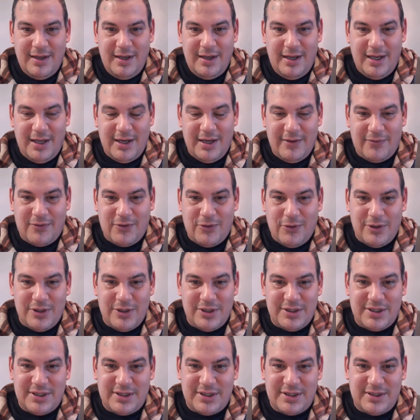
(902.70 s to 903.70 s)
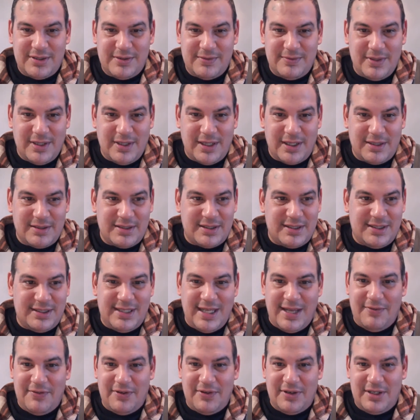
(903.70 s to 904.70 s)
And of course, like
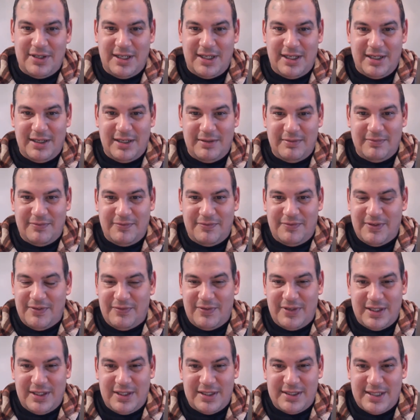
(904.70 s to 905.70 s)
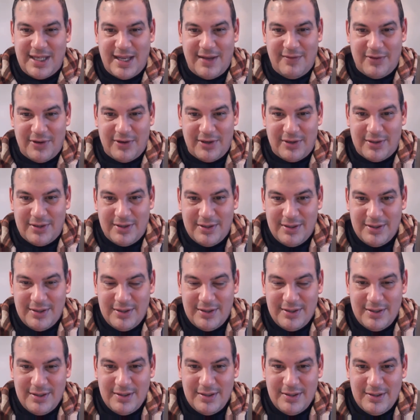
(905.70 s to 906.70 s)
1757,
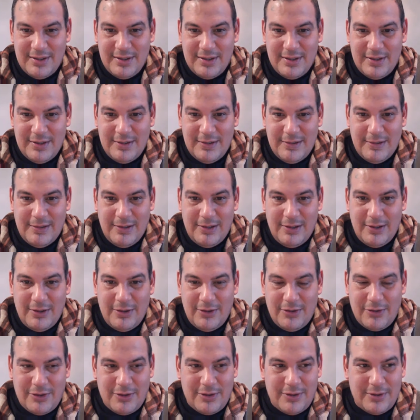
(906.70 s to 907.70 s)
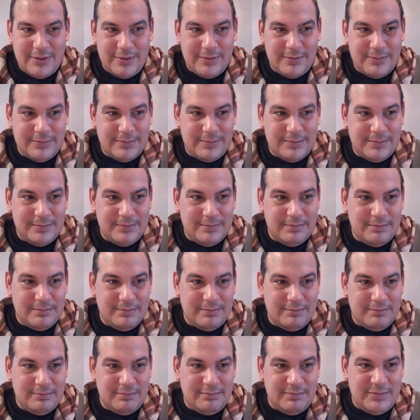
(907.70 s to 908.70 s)
or
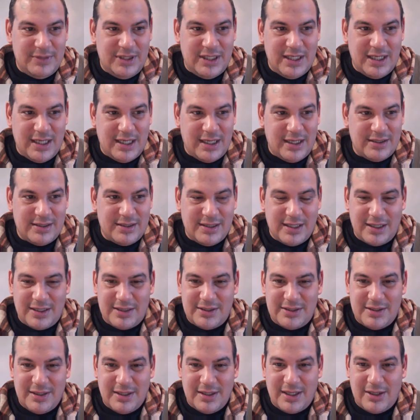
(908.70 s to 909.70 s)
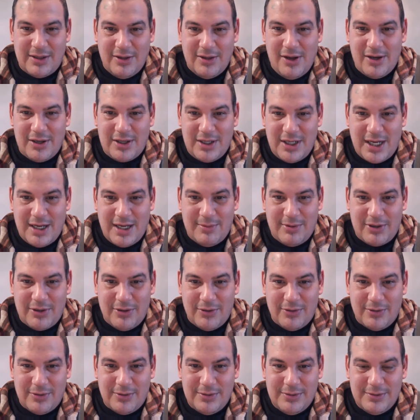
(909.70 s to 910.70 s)
yeah, it's like long time
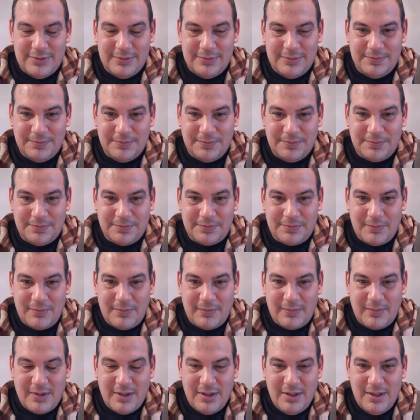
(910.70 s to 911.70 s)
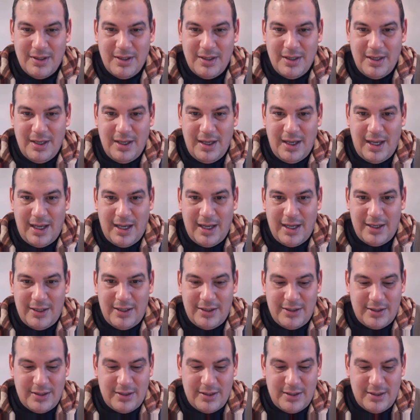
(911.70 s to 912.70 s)
ago.
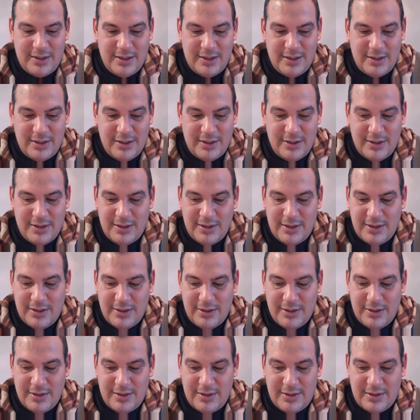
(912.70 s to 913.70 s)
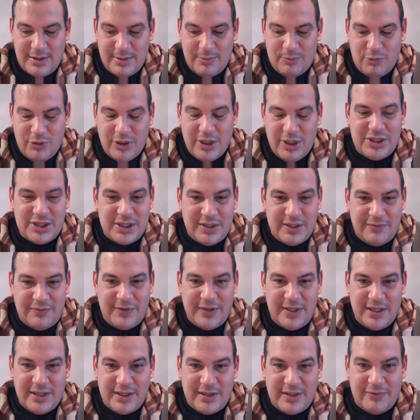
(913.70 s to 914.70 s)
And the British
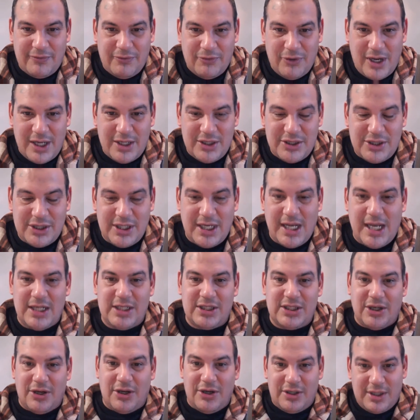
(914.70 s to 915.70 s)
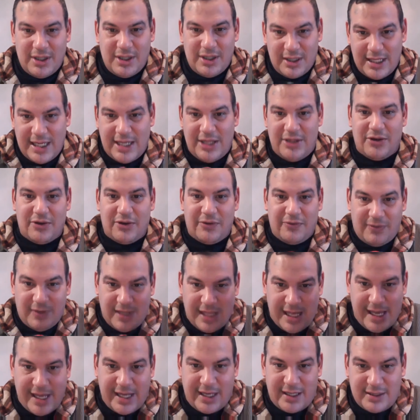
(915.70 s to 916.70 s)
defeated the French and started to lay their
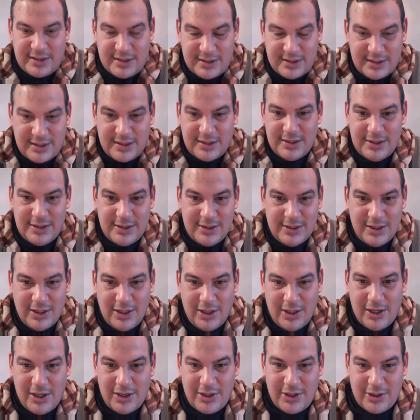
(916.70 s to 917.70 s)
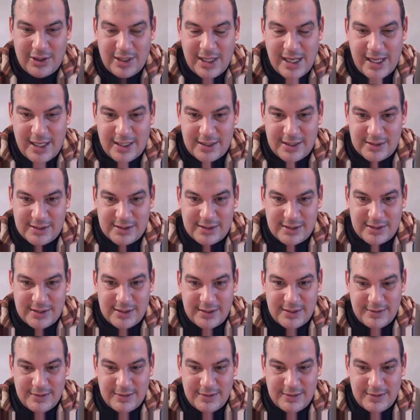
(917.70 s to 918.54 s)
flags on our lands.